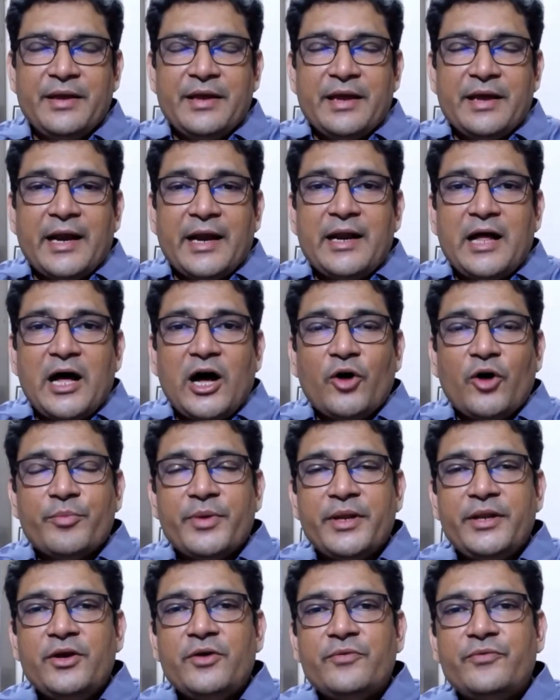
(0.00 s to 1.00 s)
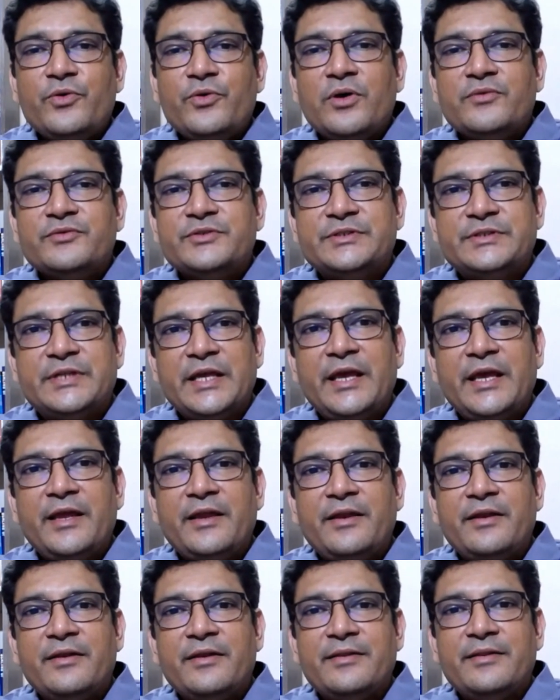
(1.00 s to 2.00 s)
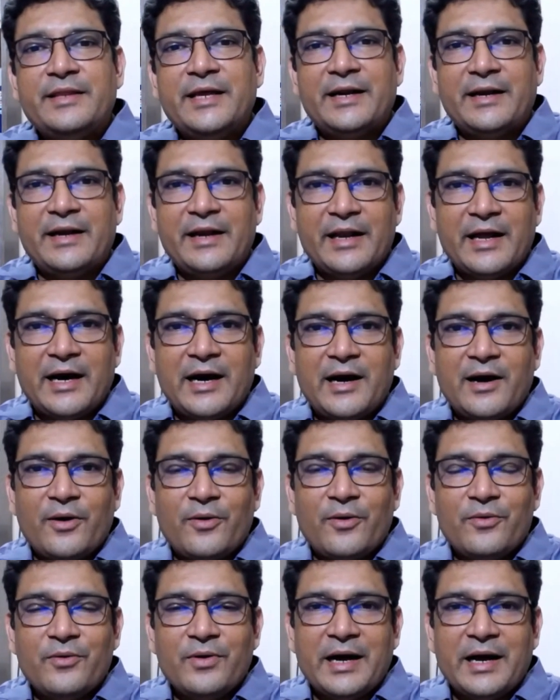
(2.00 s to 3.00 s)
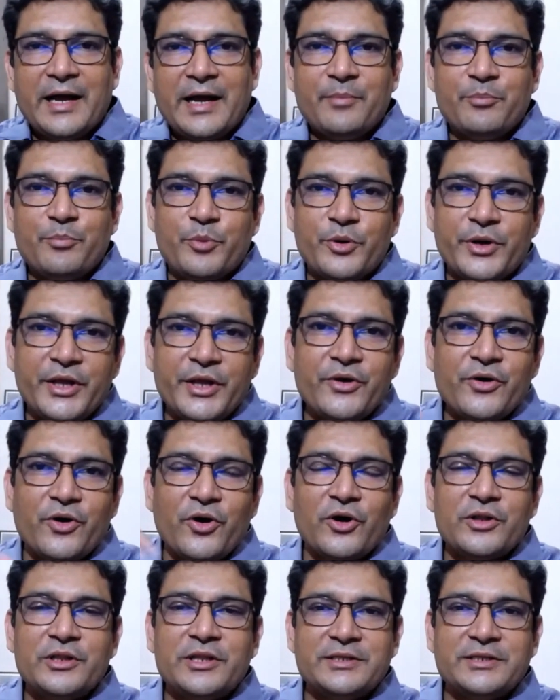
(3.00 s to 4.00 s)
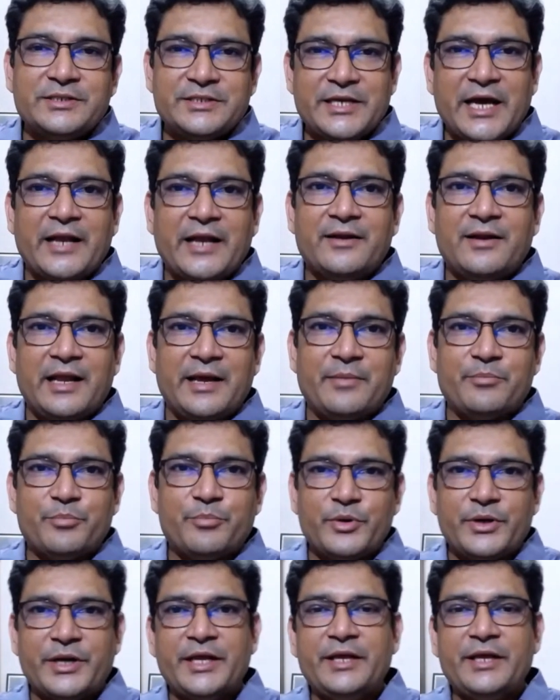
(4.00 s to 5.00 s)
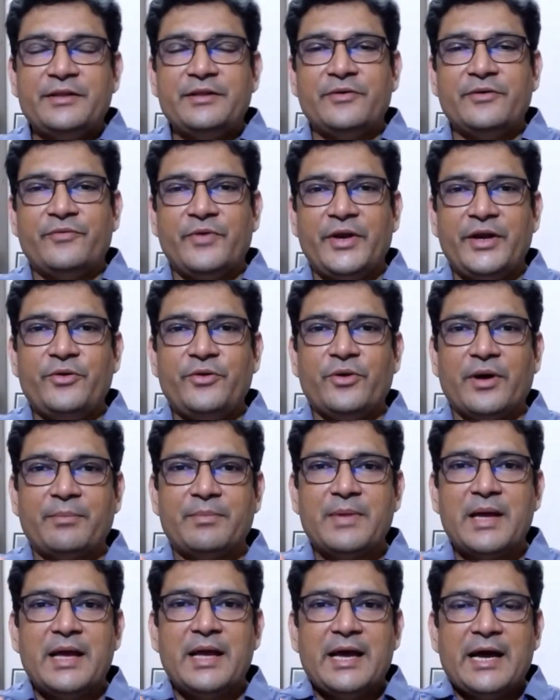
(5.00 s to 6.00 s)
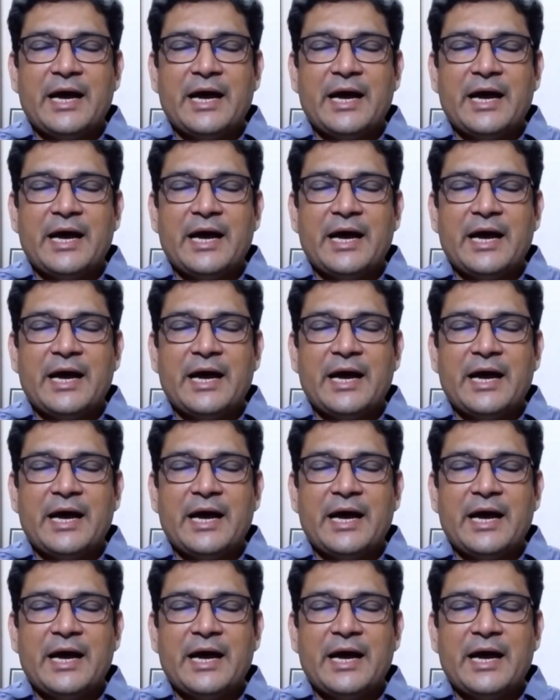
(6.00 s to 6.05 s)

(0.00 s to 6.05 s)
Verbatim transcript: And how many of you have seen that now I'm putting on the channel, I'm putting the video, I'm,